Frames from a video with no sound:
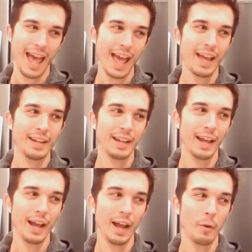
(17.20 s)
And
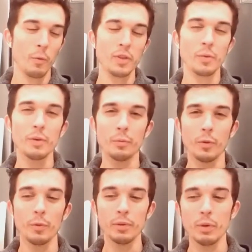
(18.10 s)
when the one,
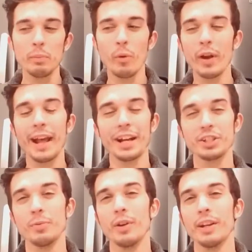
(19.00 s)
one, one point I
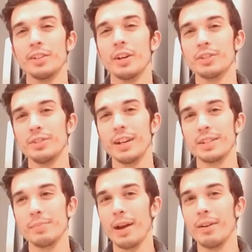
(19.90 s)
actually wanted to talk to you
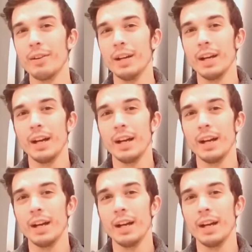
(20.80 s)
guys about,